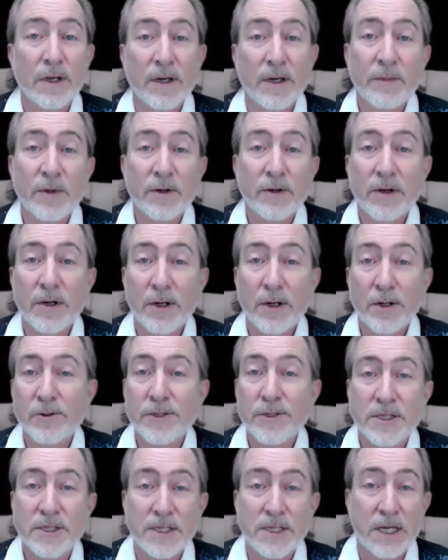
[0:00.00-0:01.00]
I'm your
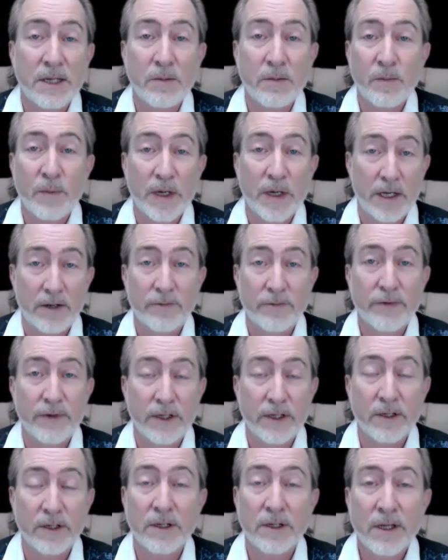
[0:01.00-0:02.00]
host, Zen
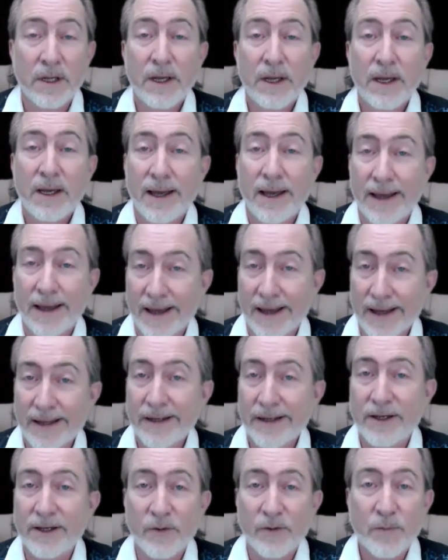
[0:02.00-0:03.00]
Benefiel,
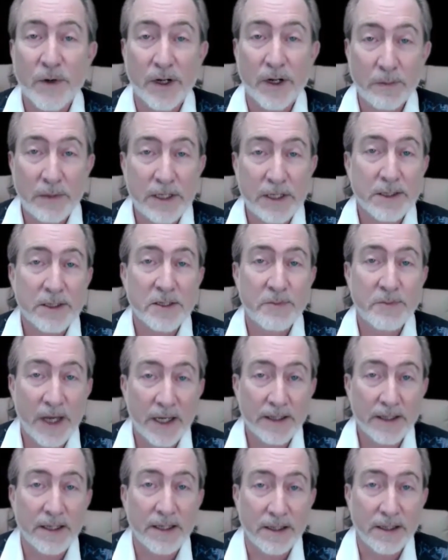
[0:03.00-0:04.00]
and you're probably
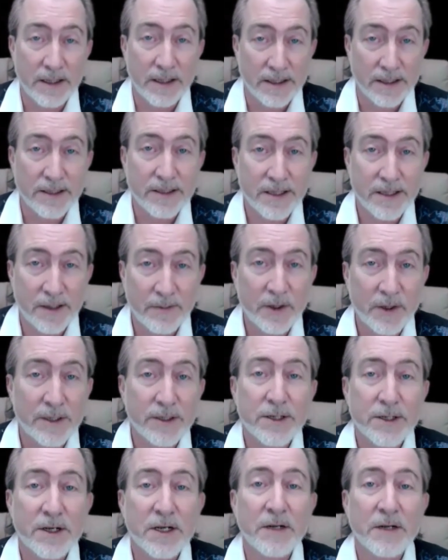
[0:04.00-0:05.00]
expecting this. I'm
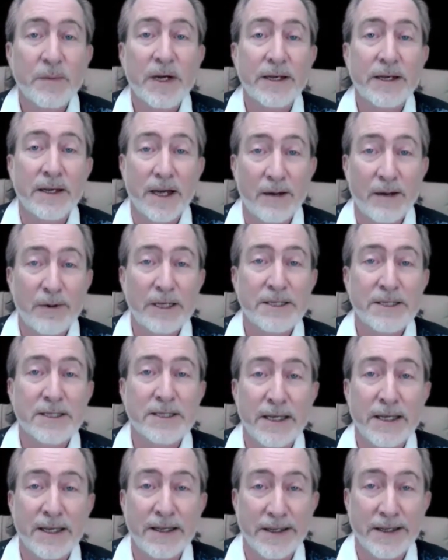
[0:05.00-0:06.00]
going to talk about
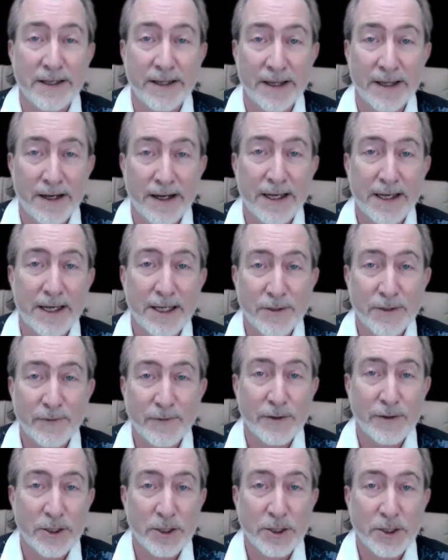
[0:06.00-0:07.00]
Namaste and in Lakech
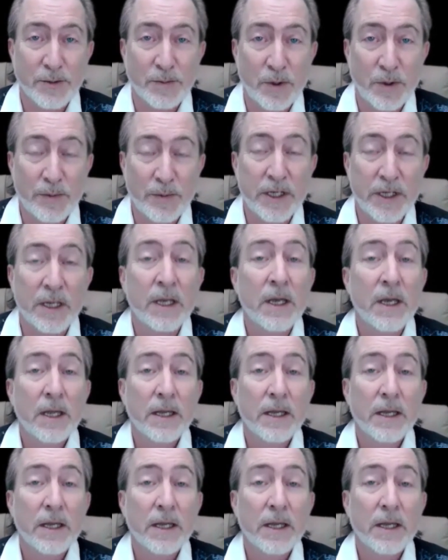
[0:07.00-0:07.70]
for just a moment.